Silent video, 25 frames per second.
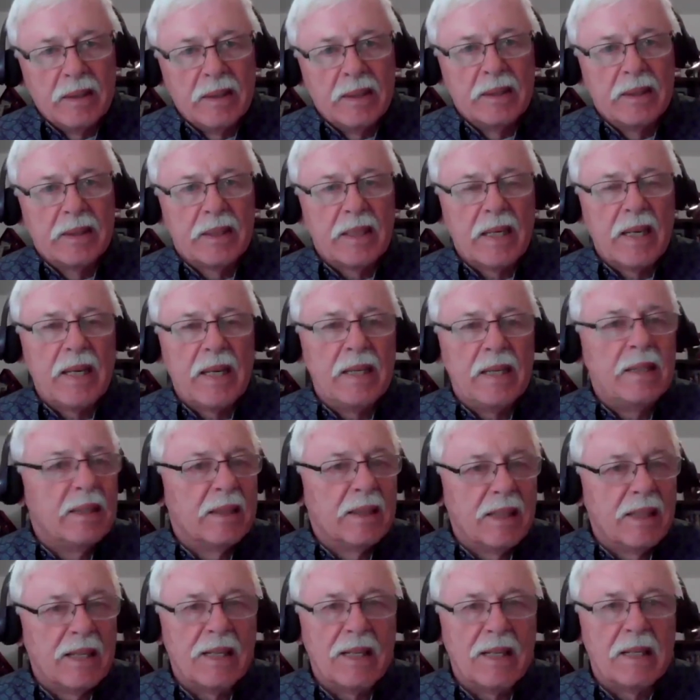saying
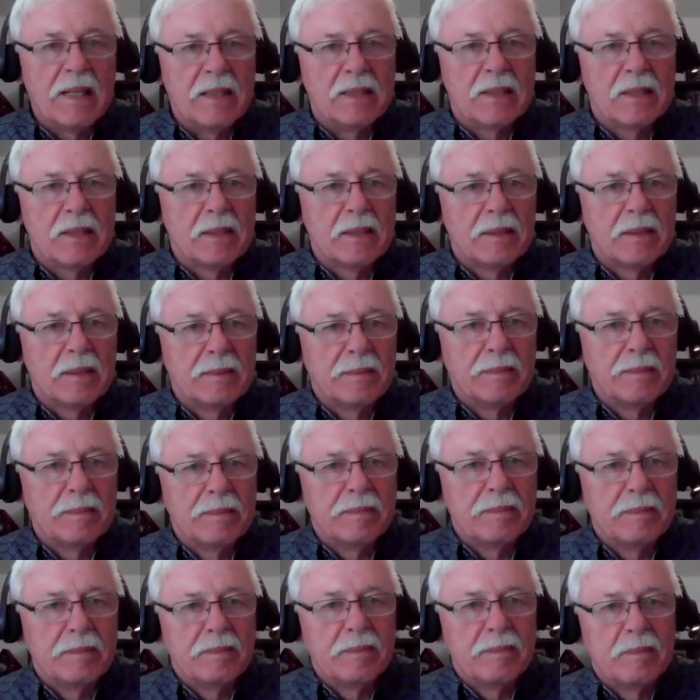lies.
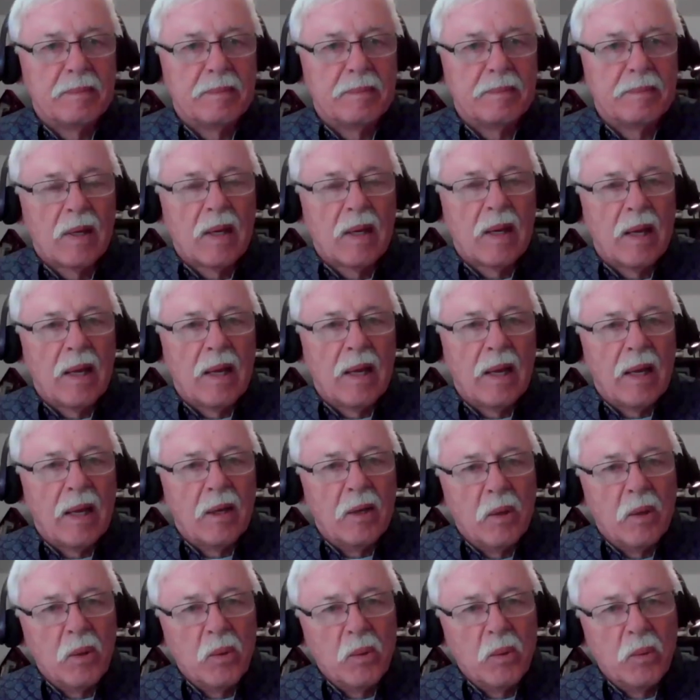
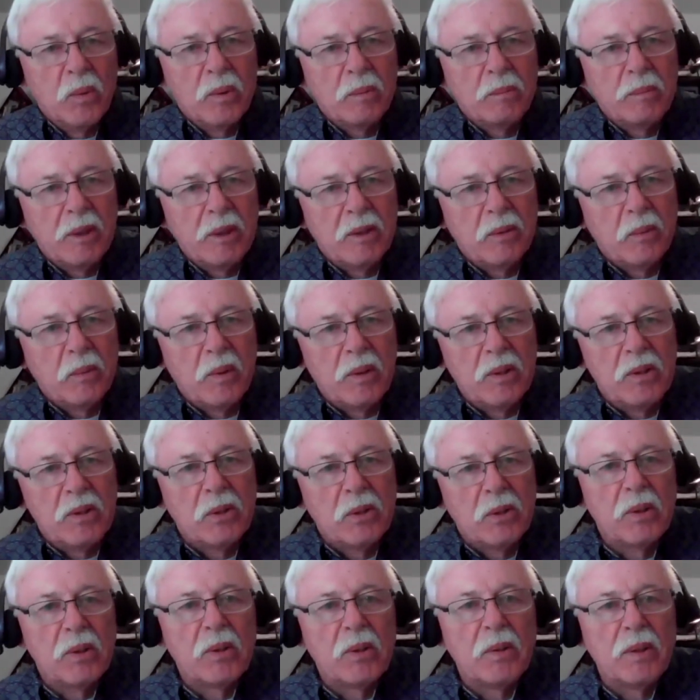And who will be the ones
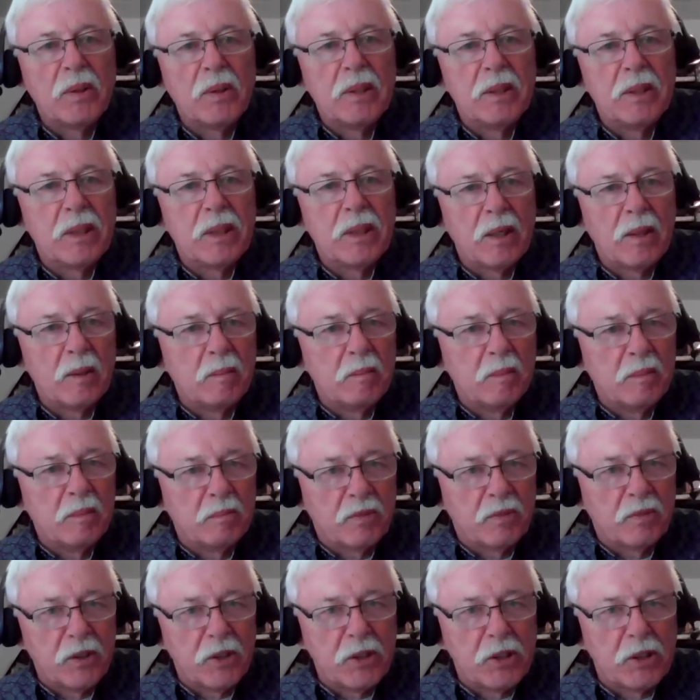who are going to tell them
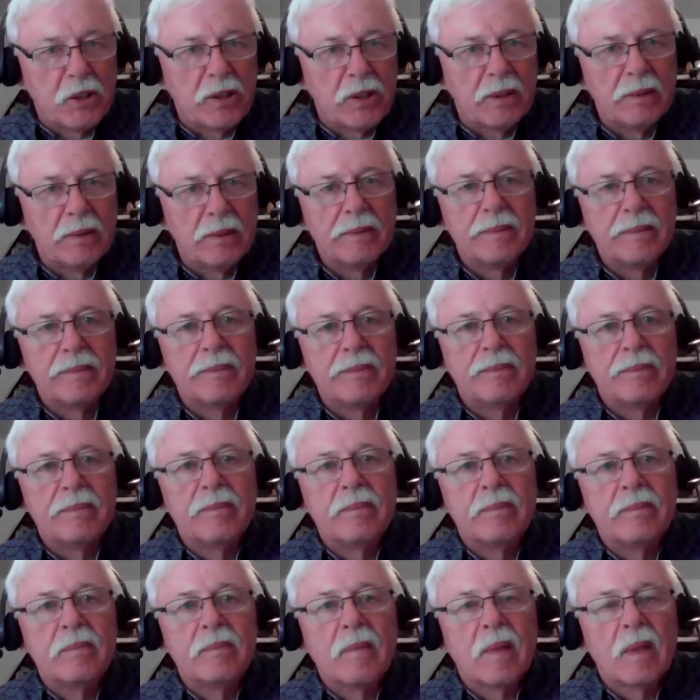first?
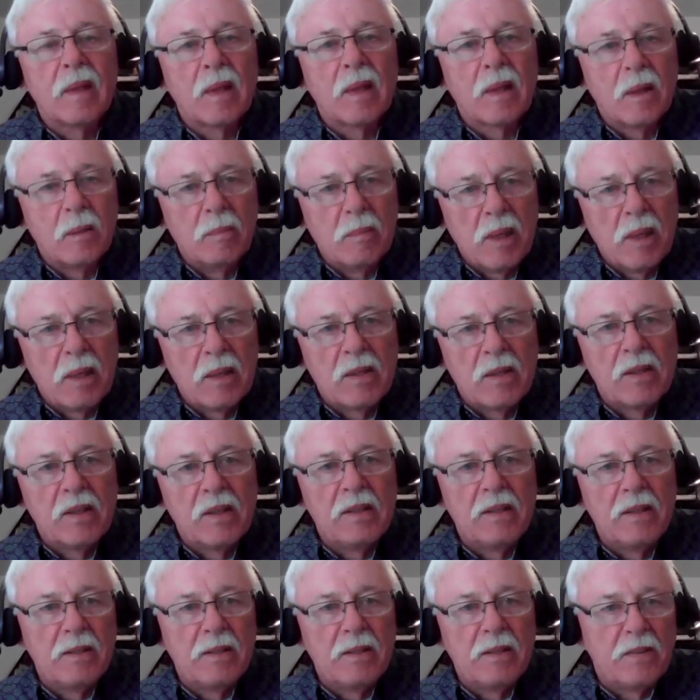Their mother
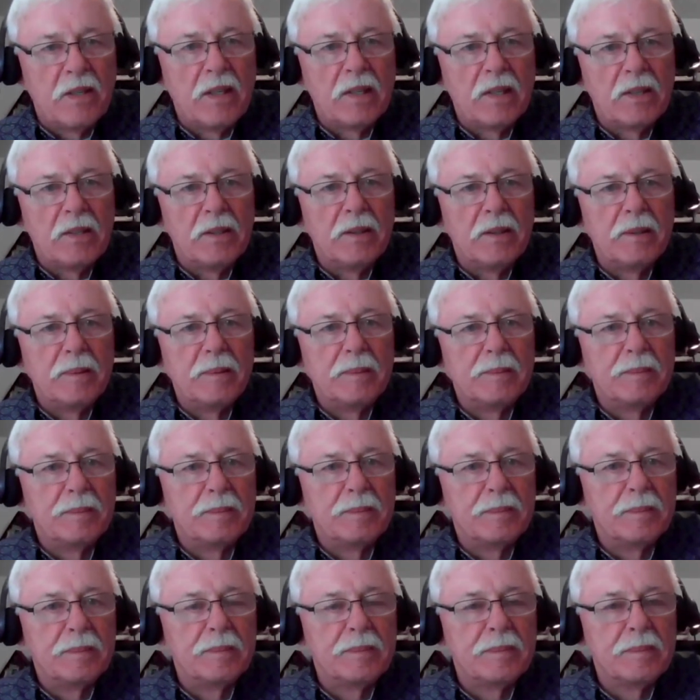and their father.
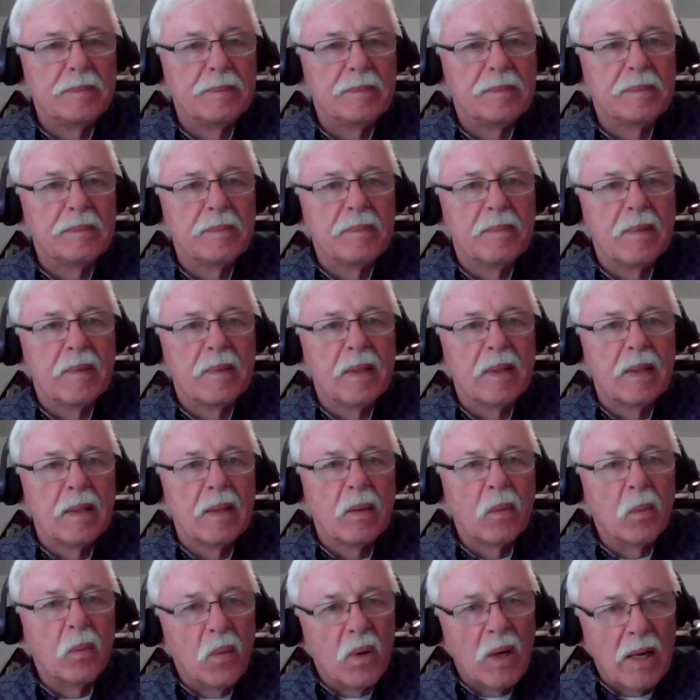
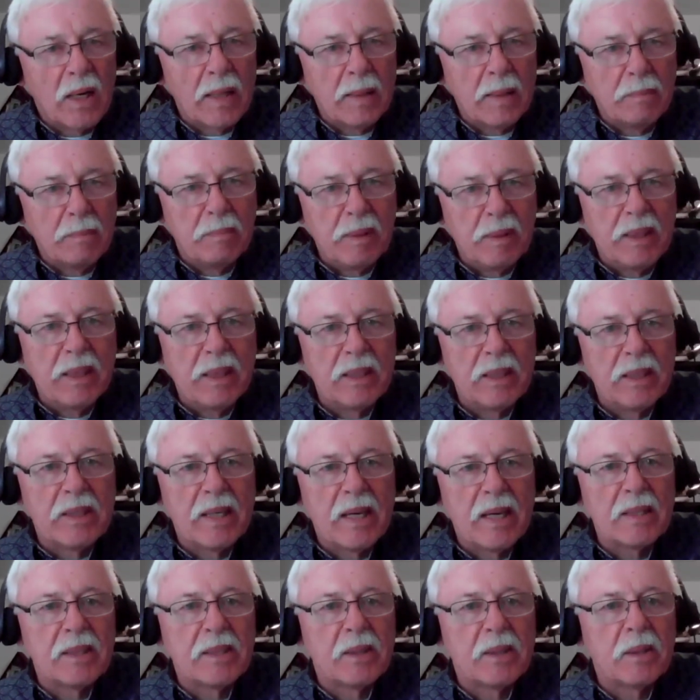Why? Because
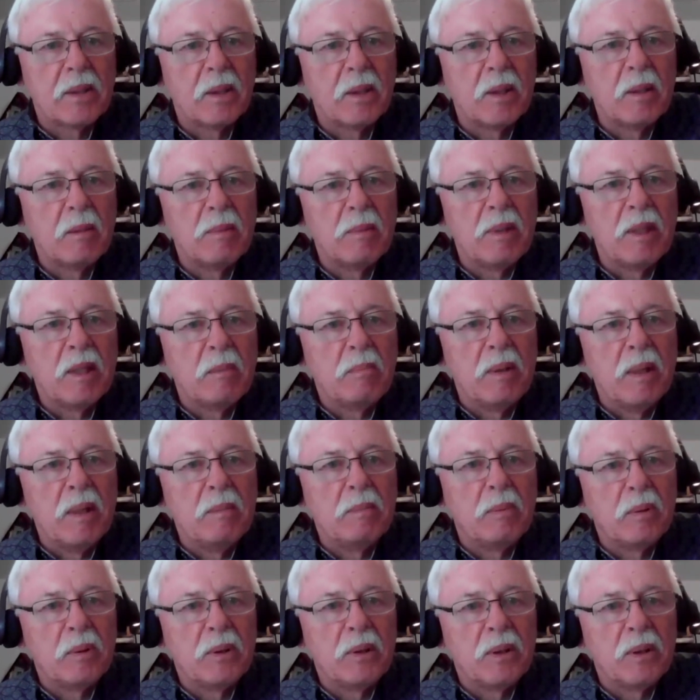that's going to be the
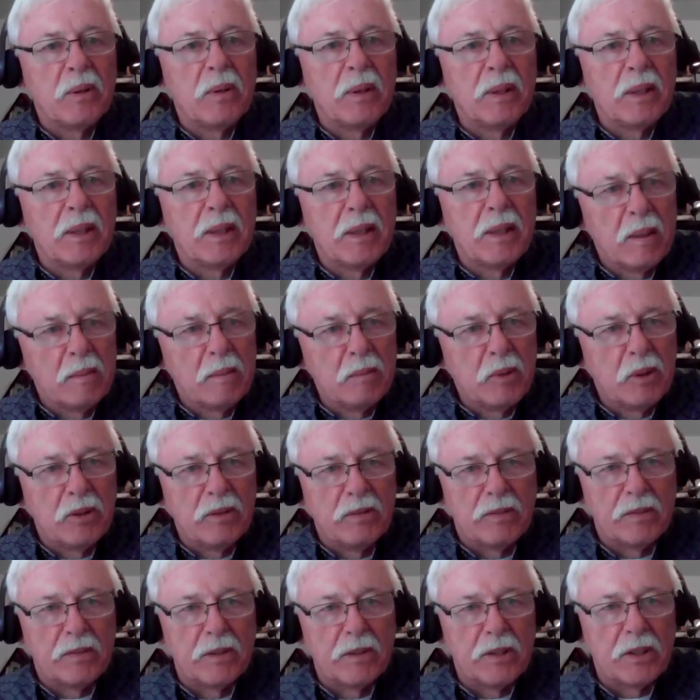people they're going to come to
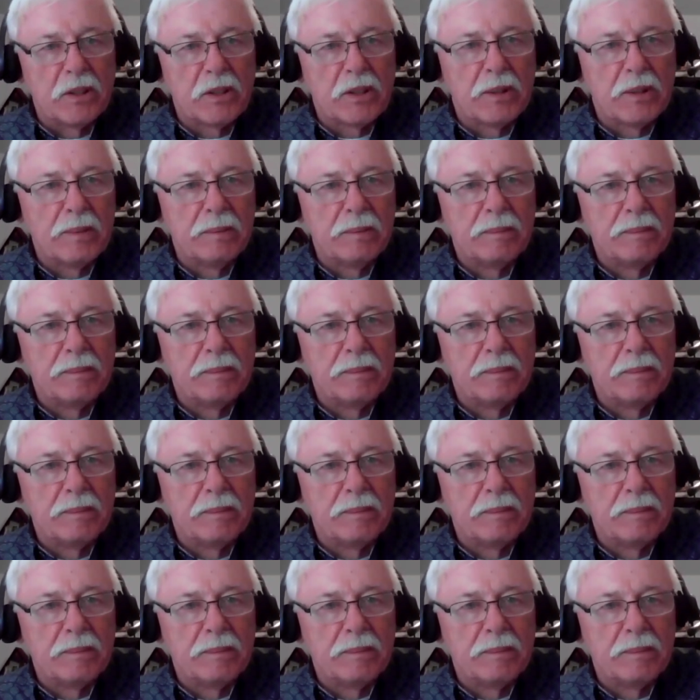first.